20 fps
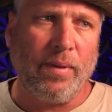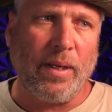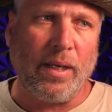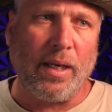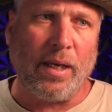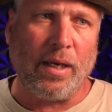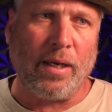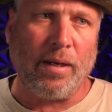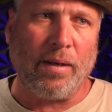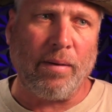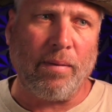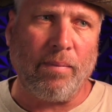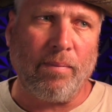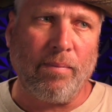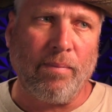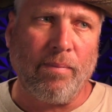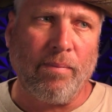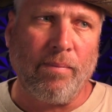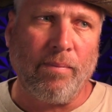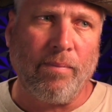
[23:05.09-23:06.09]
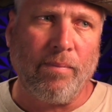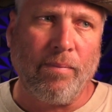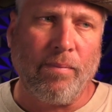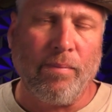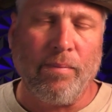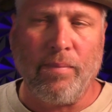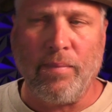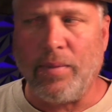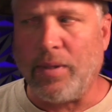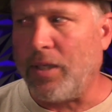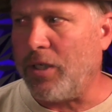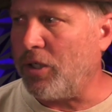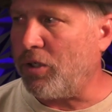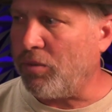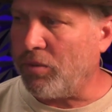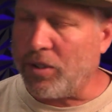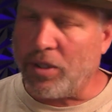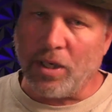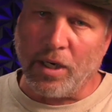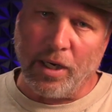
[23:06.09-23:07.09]
and this
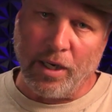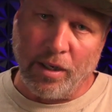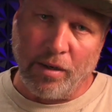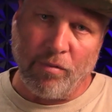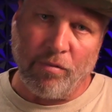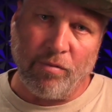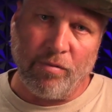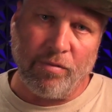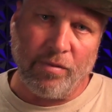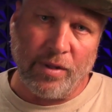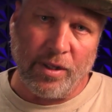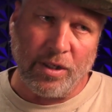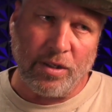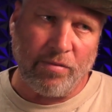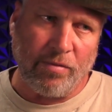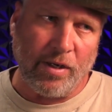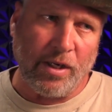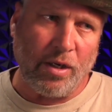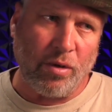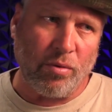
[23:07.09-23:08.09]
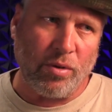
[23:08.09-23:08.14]
video